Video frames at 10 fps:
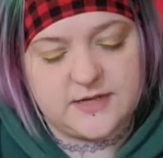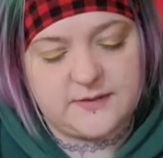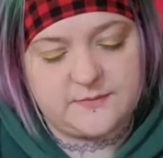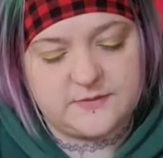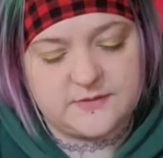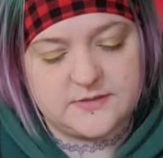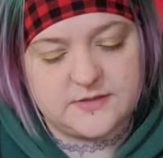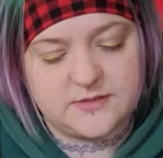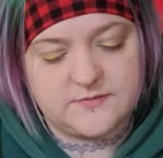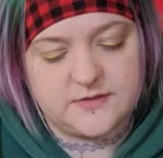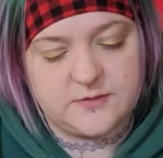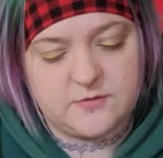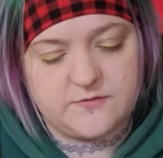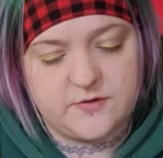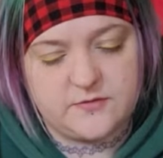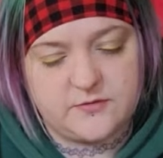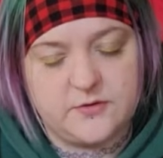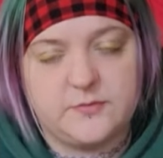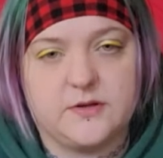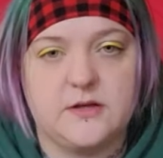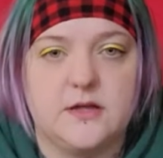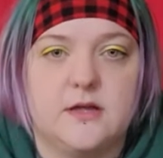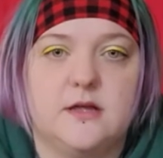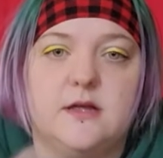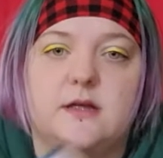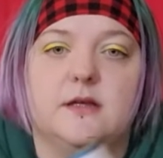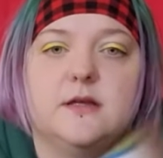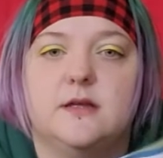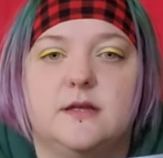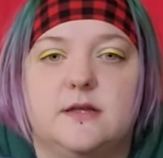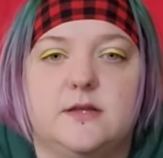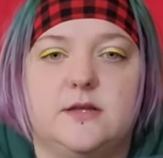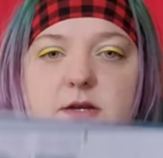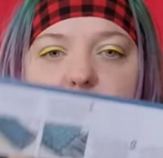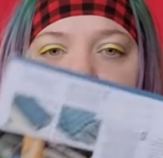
apples and stuff and they won't fall through, but you